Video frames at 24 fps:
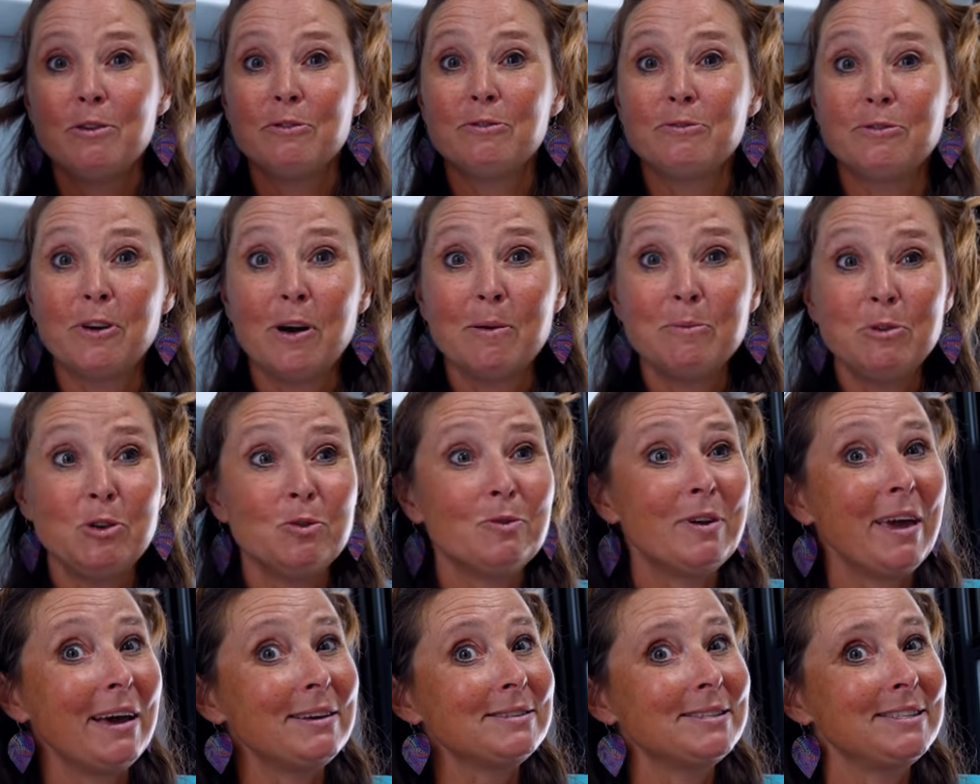from, you
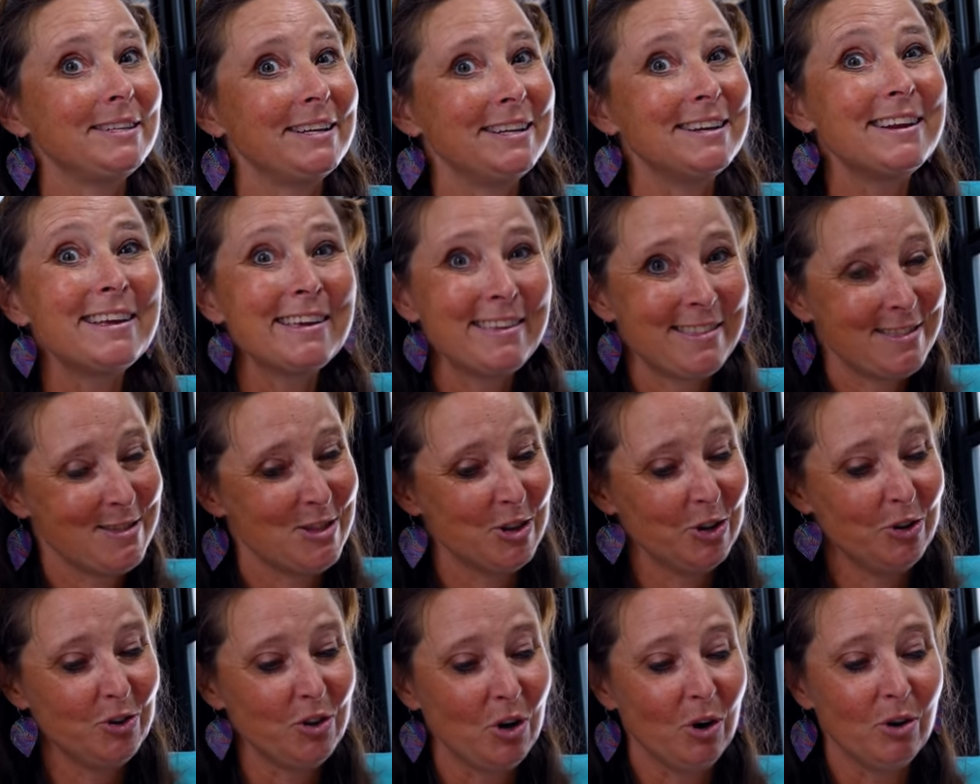guessed it,
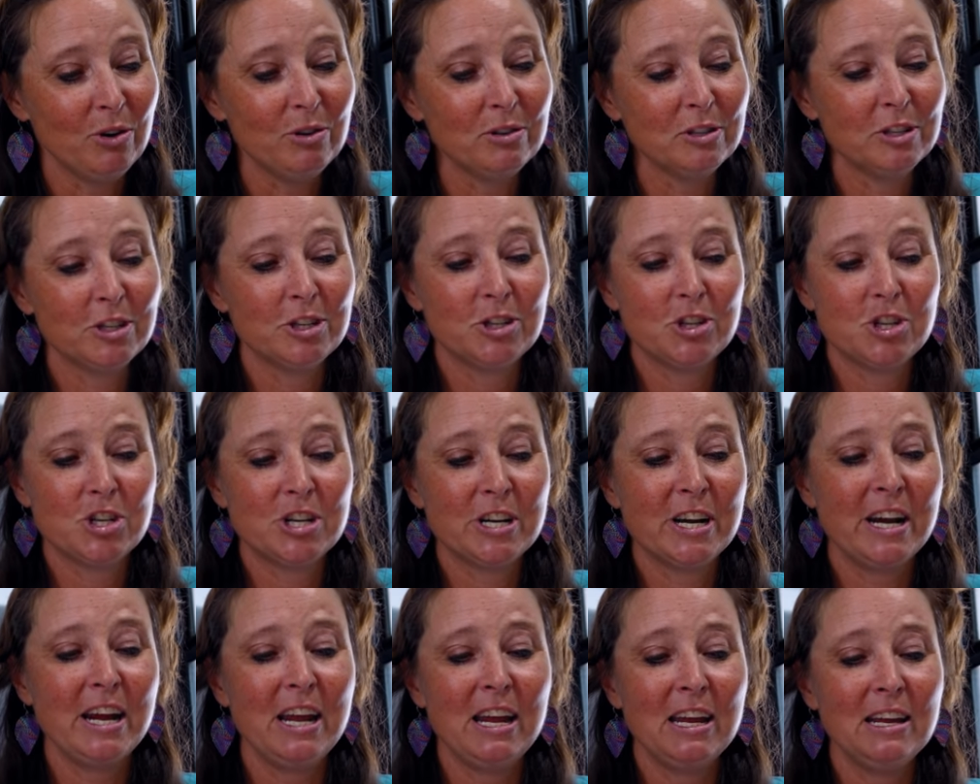the Dollar
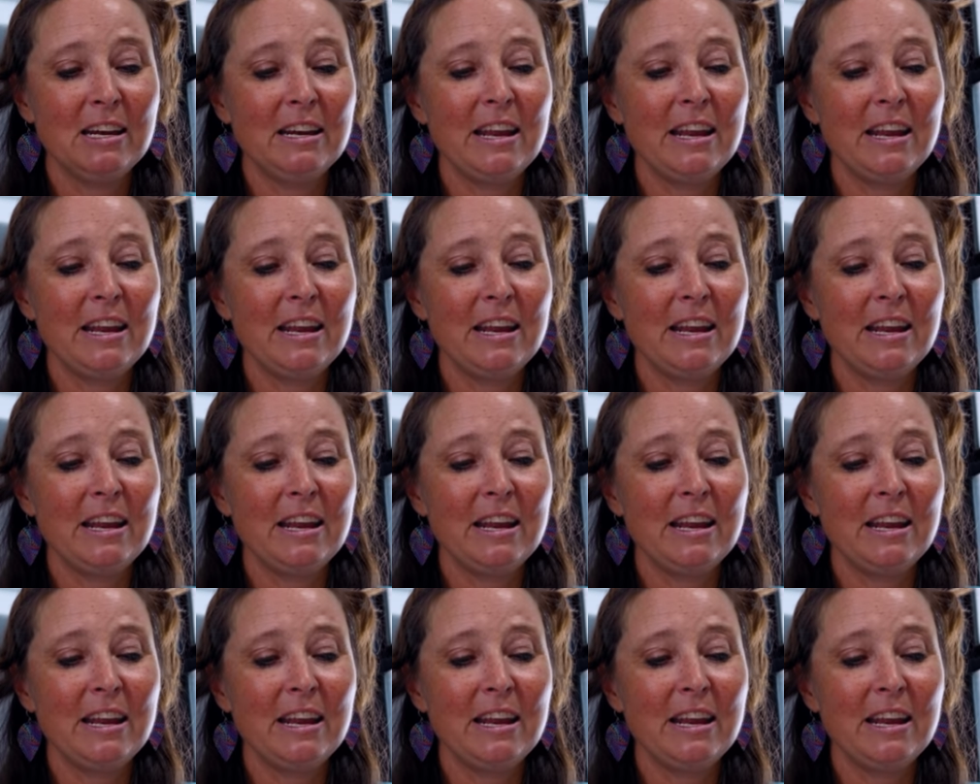Tree.